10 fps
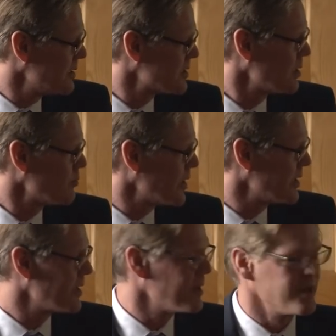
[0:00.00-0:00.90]
in some way,
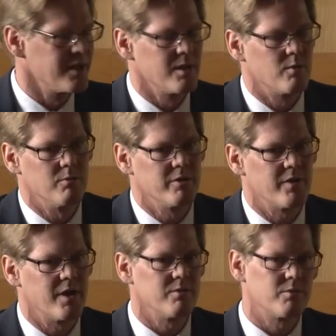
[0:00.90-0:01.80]
that what we
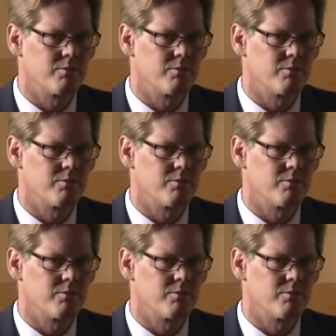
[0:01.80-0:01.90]
found